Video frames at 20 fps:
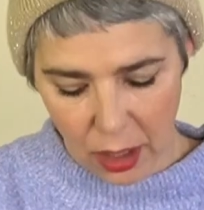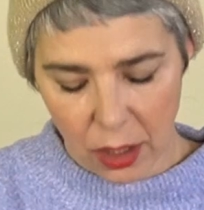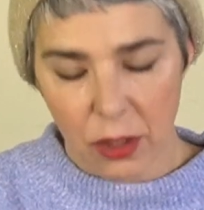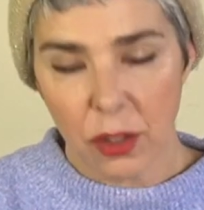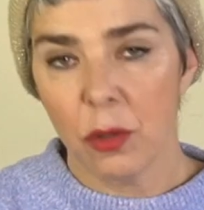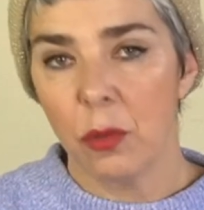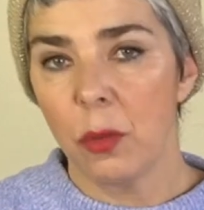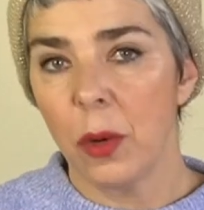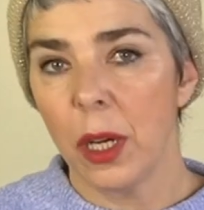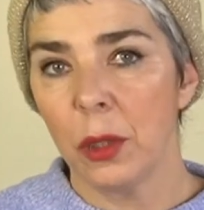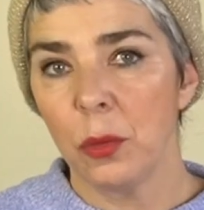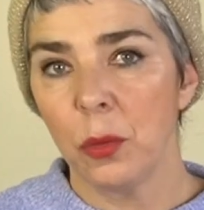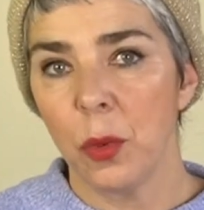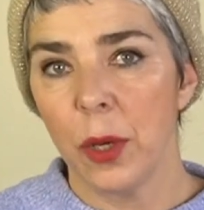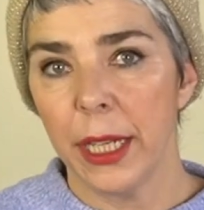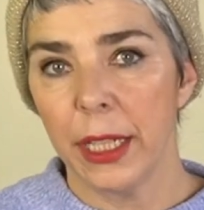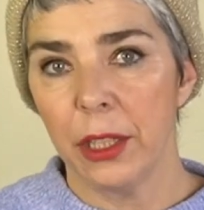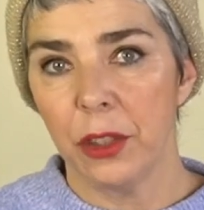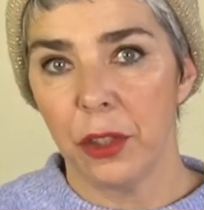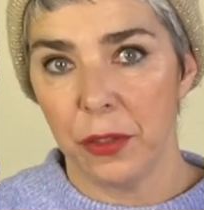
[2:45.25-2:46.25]
So one
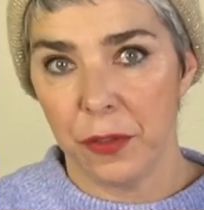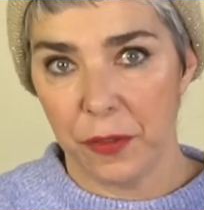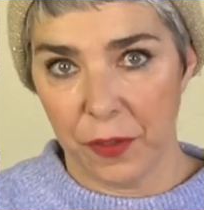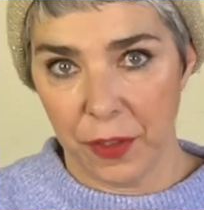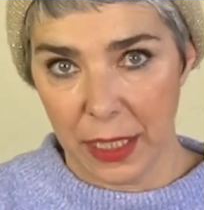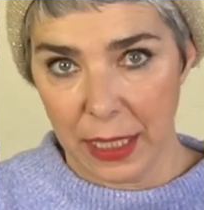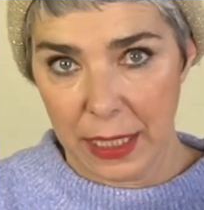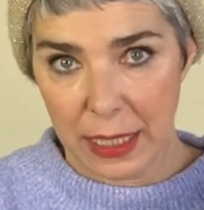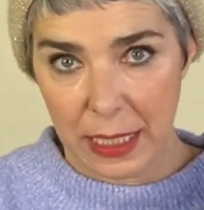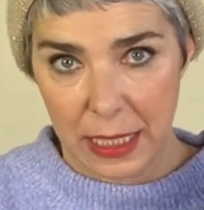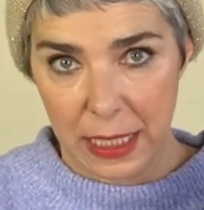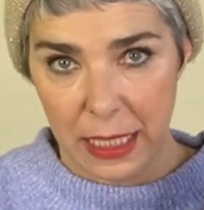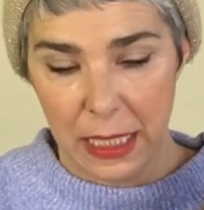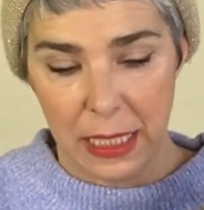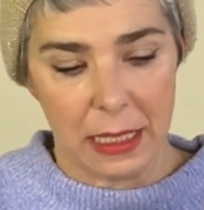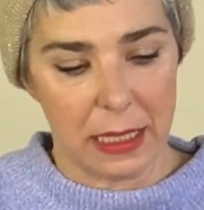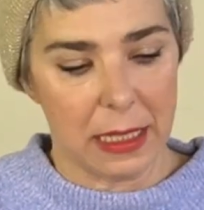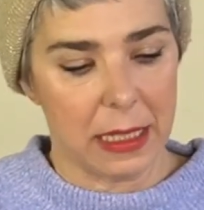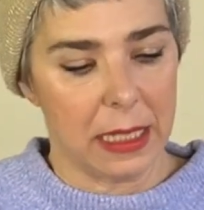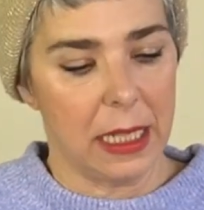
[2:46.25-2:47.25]
way to fix
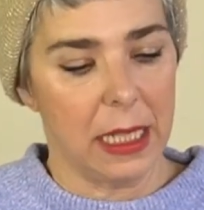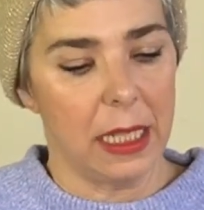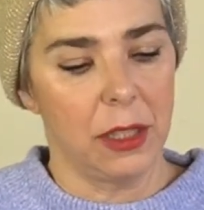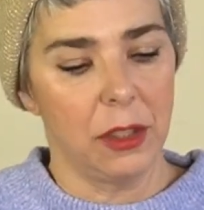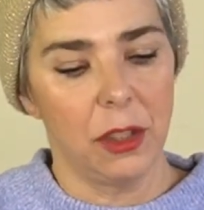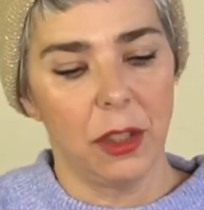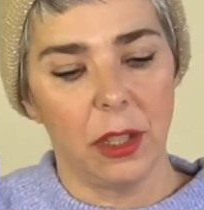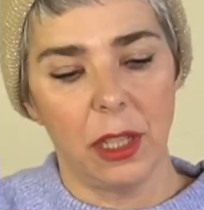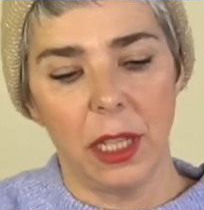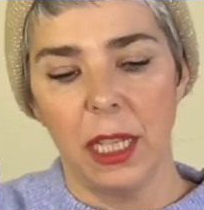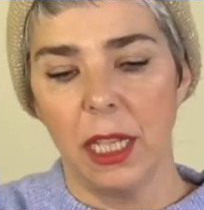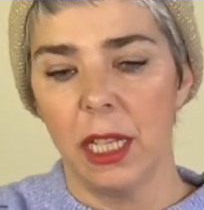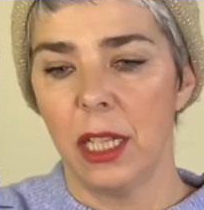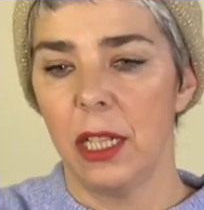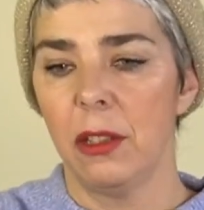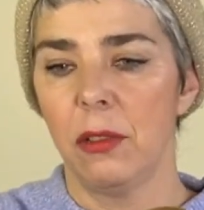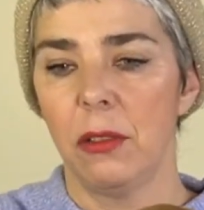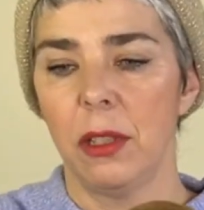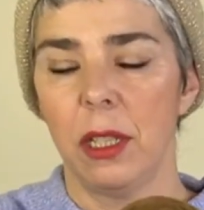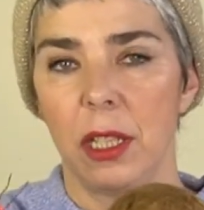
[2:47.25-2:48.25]
this in your hair